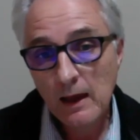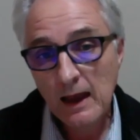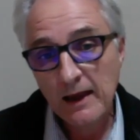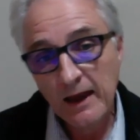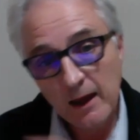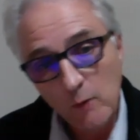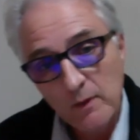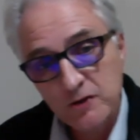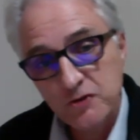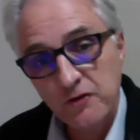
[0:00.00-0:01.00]
and how
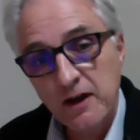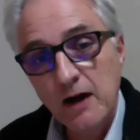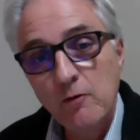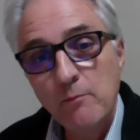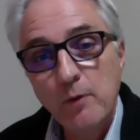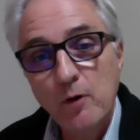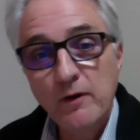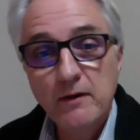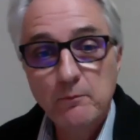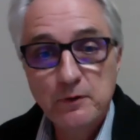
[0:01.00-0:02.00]
much the current
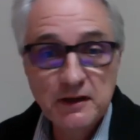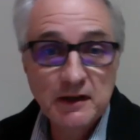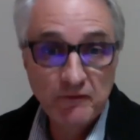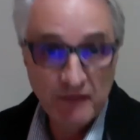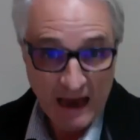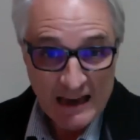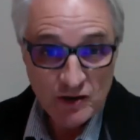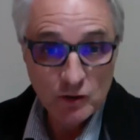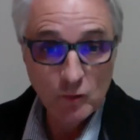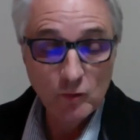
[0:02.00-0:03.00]
body, particularly of
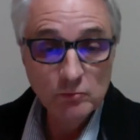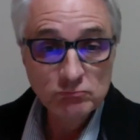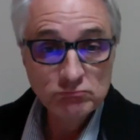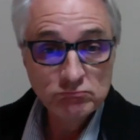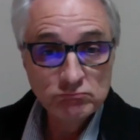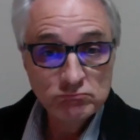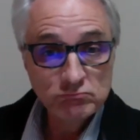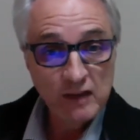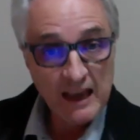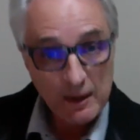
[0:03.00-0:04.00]
case law,
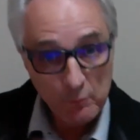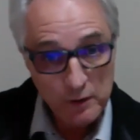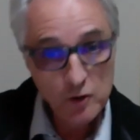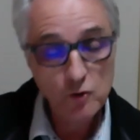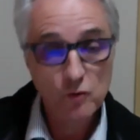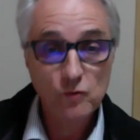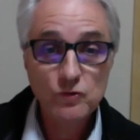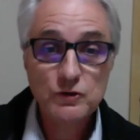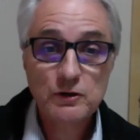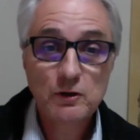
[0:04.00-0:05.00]
can be
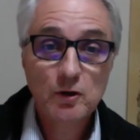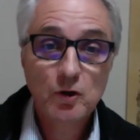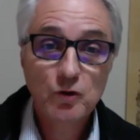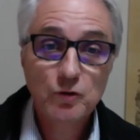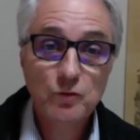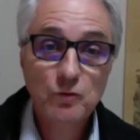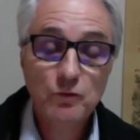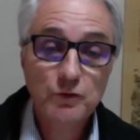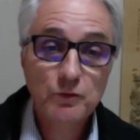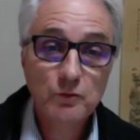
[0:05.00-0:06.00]
used to
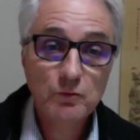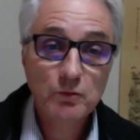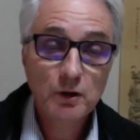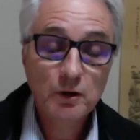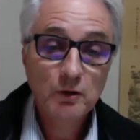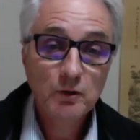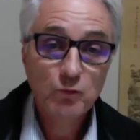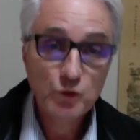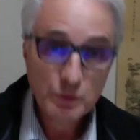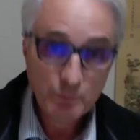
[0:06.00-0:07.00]

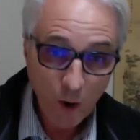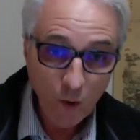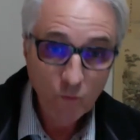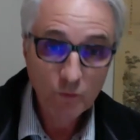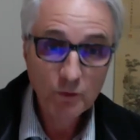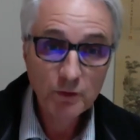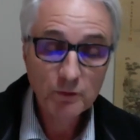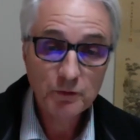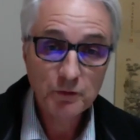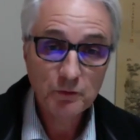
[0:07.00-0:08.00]
respond
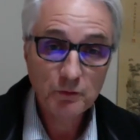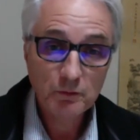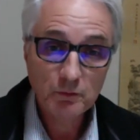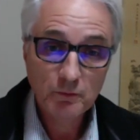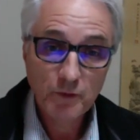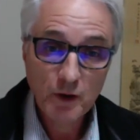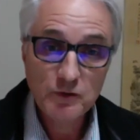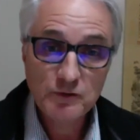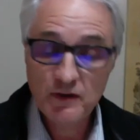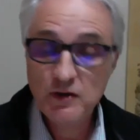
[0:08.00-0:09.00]
to those
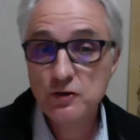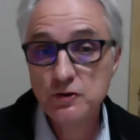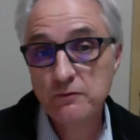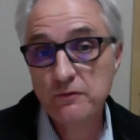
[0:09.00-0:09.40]
features of